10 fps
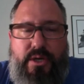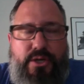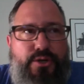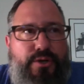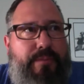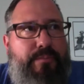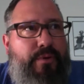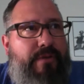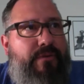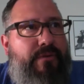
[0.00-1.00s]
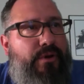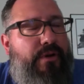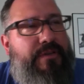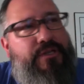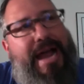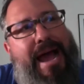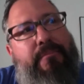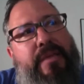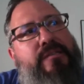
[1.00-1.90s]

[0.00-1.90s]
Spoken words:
treat peripheral nerve entrapment.